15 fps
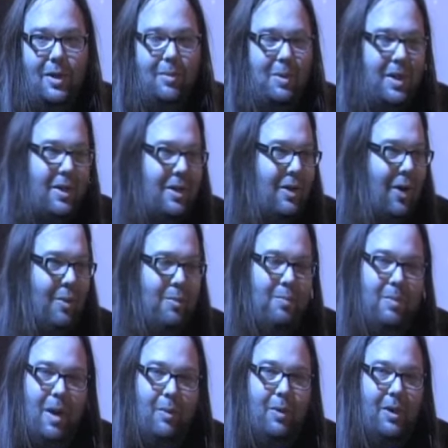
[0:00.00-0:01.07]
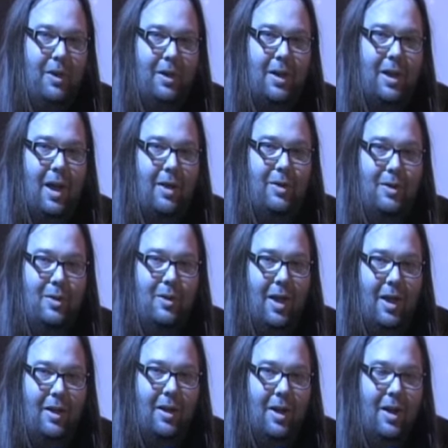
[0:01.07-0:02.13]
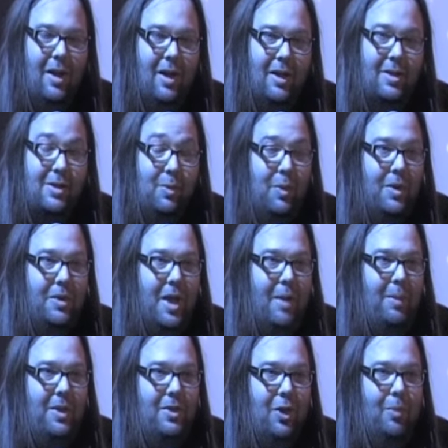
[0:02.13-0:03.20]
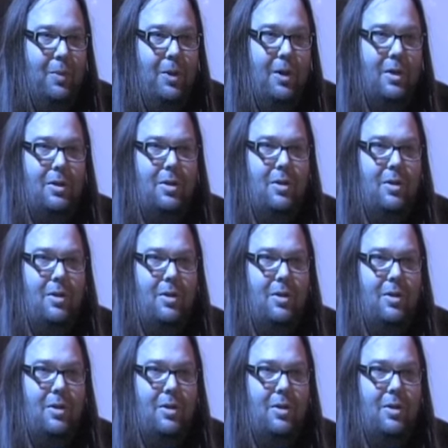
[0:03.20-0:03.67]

And I'm like, you know, I, I really cannot do that. Because at one time he told me, you